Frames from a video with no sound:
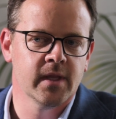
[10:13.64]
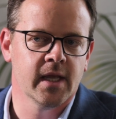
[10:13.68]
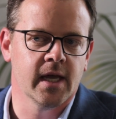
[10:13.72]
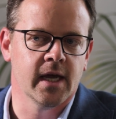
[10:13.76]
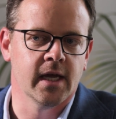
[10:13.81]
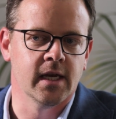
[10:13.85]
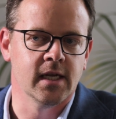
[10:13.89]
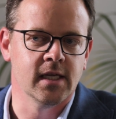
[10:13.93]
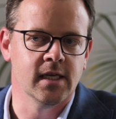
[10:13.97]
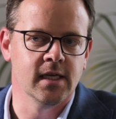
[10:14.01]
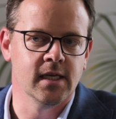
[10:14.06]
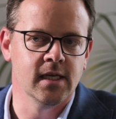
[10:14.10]

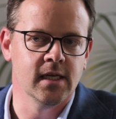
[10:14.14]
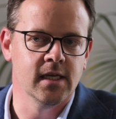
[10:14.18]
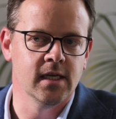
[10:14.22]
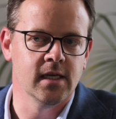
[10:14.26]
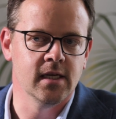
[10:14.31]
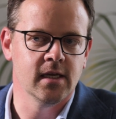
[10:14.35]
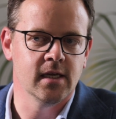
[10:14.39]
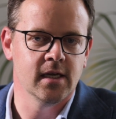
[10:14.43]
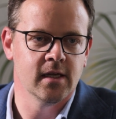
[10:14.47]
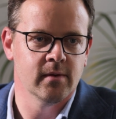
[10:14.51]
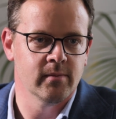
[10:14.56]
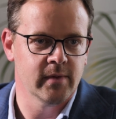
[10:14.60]
And
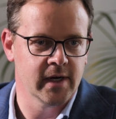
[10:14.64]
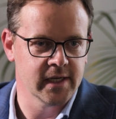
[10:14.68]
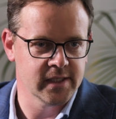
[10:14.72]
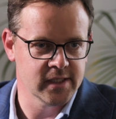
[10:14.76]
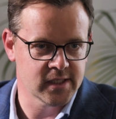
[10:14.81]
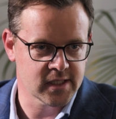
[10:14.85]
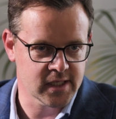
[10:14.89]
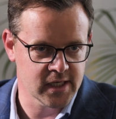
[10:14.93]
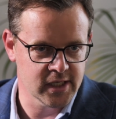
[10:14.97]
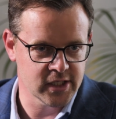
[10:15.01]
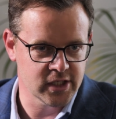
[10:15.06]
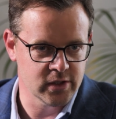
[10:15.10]
in my
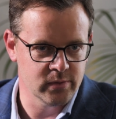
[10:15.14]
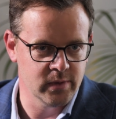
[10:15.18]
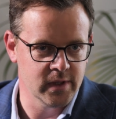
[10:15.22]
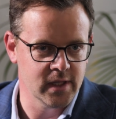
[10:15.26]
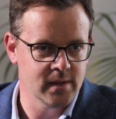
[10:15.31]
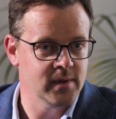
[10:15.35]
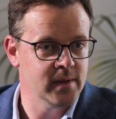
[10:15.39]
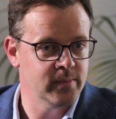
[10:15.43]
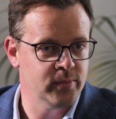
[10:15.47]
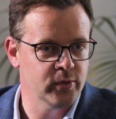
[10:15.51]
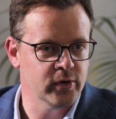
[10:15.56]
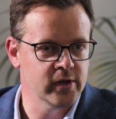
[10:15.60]
discussion with
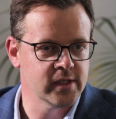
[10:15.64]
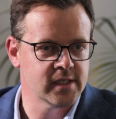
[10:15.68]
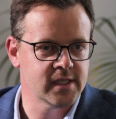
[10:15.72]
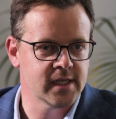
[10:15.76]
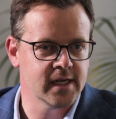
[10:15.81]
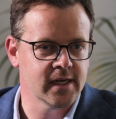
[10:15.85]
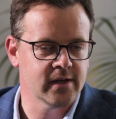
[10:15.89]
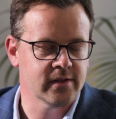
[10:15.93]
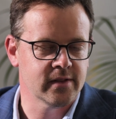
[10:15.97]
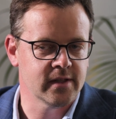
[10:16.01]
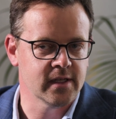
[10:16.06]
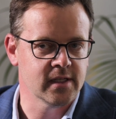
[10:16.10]
him, he pointed
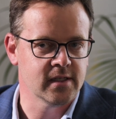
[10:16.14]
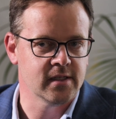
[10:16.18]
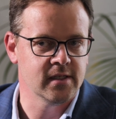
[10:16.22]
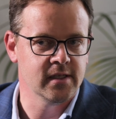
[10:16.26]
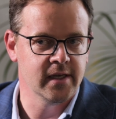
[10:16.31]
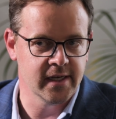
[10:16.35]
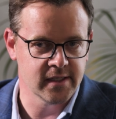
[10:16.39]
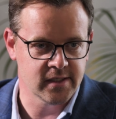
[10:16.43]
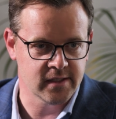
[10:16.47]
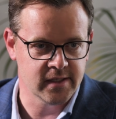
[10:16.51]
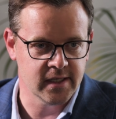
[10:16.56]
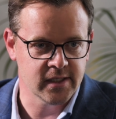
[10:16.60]
out that
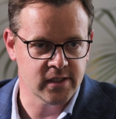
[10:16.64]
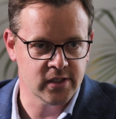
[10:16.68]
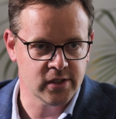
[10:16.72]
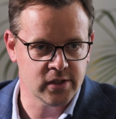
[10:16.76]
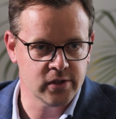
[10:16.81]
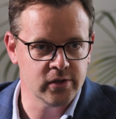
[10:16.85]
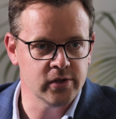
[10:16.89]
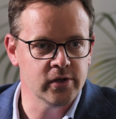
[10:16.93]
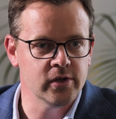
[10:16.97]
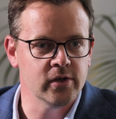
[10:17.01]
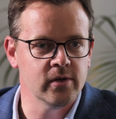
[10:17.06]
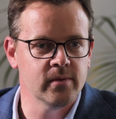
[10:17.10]
yes, that's
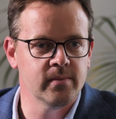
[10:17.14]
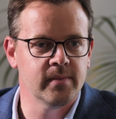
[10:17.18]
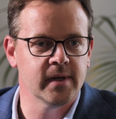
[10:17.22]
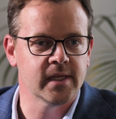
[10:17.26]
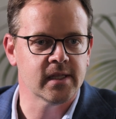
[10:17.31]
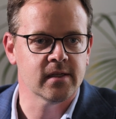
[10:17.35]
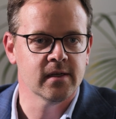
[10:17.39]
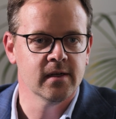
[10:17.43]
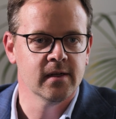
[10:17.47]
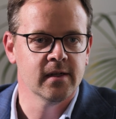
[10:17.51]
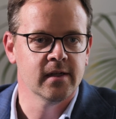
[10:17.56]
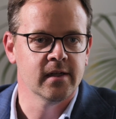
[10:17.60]
true,
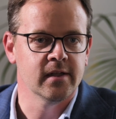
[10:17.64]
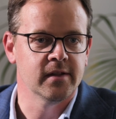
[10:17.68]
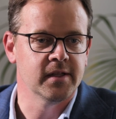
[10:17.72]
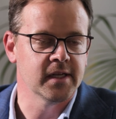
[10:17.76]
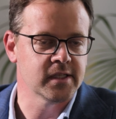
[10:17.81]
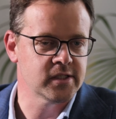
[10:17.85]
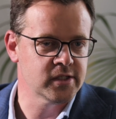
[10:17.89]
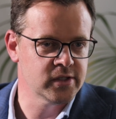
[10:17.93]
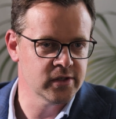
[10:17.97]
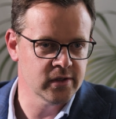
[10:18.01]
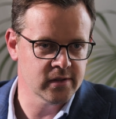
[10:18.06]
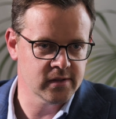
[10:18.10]
but
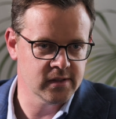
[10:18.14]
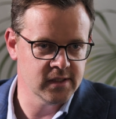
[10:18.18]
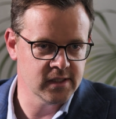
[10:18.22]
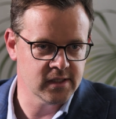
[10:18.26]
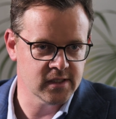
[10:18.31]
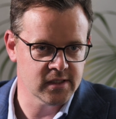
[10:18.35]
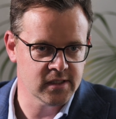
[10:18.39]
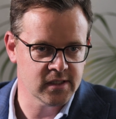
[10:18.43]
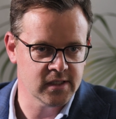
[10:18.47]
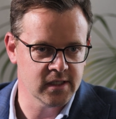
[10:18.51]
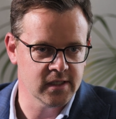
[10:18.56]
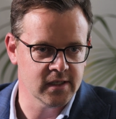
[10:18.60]
that's not
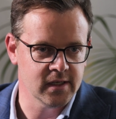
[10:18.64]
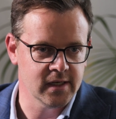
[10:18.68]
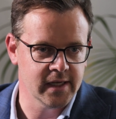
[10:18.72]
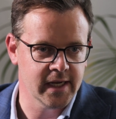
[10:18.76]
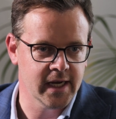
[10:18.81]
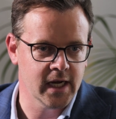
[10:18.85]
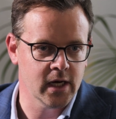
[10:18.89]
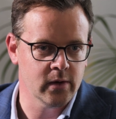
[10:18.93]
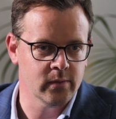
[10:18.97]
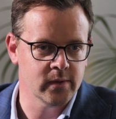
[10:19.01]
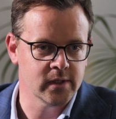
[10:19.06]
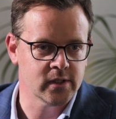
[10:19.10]
necessarily
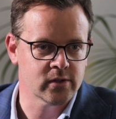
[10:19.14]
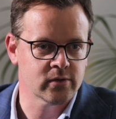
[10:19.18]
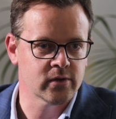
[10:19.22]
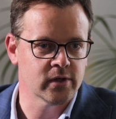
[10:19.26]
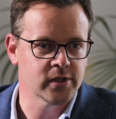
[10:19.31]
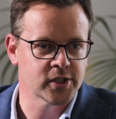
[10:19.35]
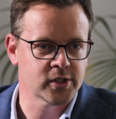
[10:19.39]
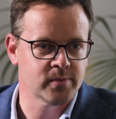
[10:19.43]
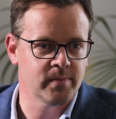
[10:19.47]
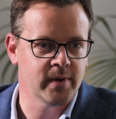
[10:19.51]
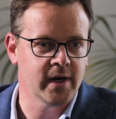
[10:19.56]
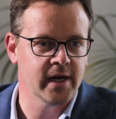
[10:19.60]
how it
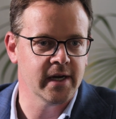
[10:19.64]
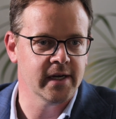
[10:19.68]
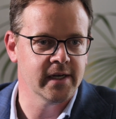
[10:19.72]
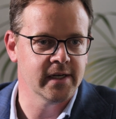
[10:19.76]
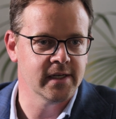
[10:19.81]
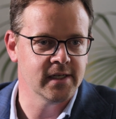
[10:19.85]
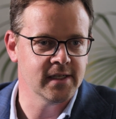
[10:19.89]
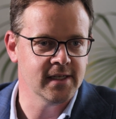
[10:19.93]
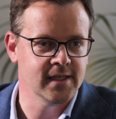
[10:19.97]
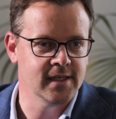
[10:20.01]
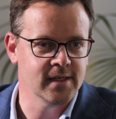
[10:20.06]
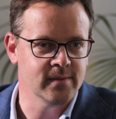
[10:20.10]

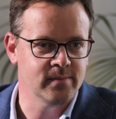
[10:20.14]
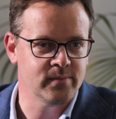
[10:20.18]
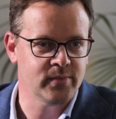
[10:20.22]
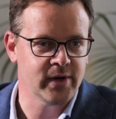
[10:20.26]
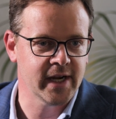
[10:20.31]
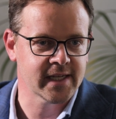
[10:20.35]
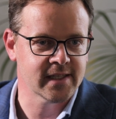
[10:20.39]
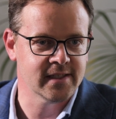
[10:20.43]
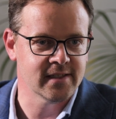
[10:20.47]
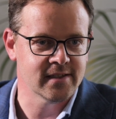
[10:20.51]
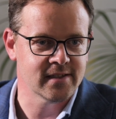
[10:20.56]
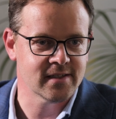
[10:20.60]
transpired in
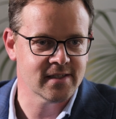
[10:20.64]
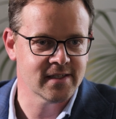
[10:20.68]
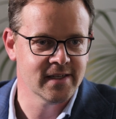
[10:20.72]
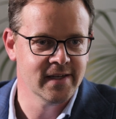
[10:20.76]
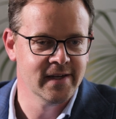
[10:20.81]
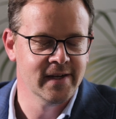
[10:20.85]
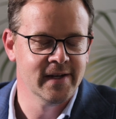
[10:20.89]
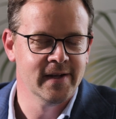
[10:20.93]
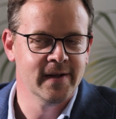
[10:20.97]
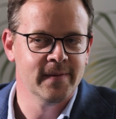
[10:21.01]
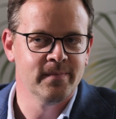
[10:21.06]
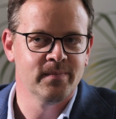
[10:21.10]
practice.
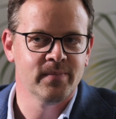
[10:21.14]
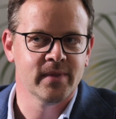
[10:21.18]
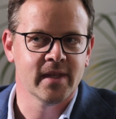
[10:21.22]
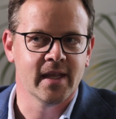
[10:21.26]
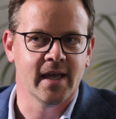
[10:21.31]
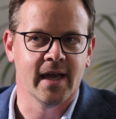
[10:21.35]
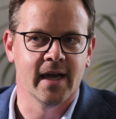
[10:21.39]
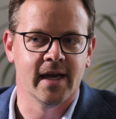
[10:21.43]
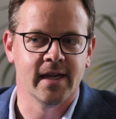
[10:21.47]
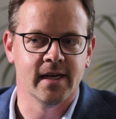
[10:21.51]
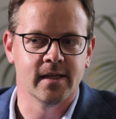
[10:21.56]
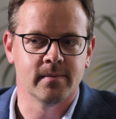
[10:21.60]

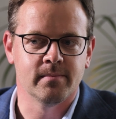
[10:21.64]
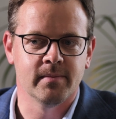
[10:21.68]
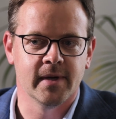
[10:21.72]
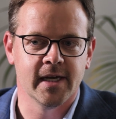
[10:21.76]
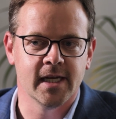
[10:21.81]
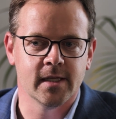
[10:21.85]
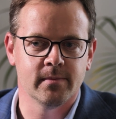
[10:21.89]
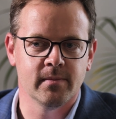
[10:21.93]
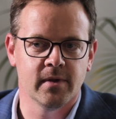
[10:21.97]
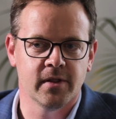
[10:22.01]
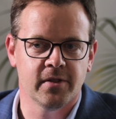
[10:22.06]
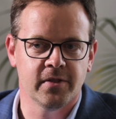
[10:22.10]
And it
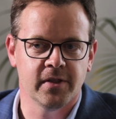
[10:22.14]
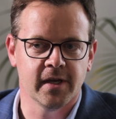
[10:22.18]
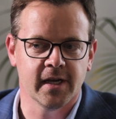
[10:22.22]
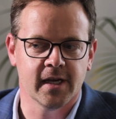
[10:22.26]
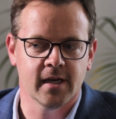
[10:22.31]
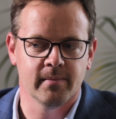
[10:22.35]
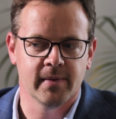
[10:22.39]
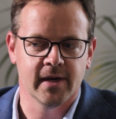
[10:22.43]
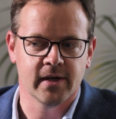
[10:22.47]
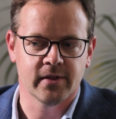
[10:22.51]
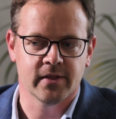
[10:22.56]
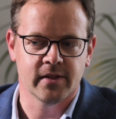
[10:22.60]
made me think
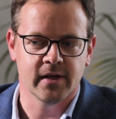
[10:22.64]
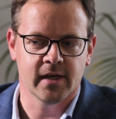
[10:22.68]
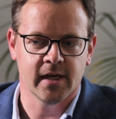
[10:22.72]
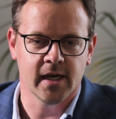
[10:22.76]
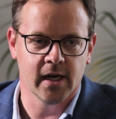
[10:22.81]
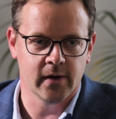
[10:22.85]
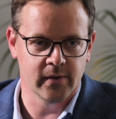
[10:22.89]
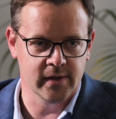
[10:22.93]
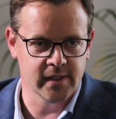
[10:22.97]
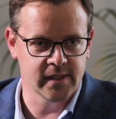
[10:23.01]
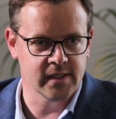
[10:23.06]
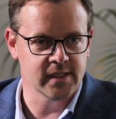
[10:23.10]
about the
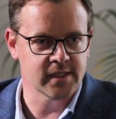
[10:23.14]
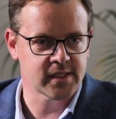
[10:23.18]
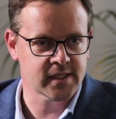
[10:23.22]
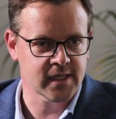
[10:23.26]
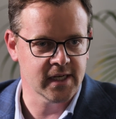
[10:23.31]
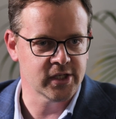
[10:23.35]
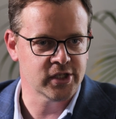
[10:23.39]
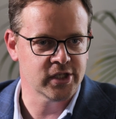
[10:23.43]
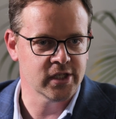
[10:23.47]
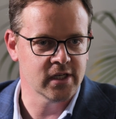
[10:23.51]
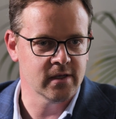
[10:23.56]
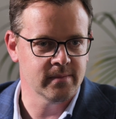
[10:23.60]
current
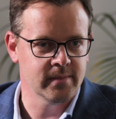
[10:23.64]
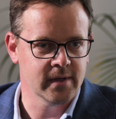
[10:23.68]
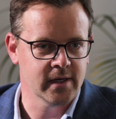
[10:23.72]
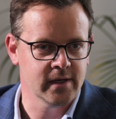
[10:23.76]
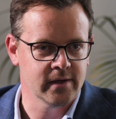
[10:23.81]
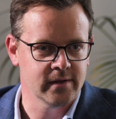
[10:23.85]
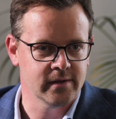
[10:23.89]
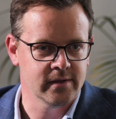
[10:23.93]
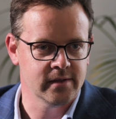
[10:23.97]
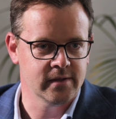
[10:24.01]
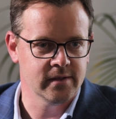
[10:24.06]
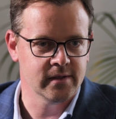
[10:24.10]
discussion
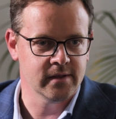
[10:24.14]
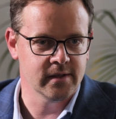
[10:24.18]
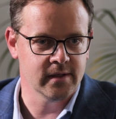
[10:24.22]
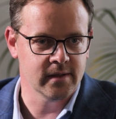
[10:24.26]
about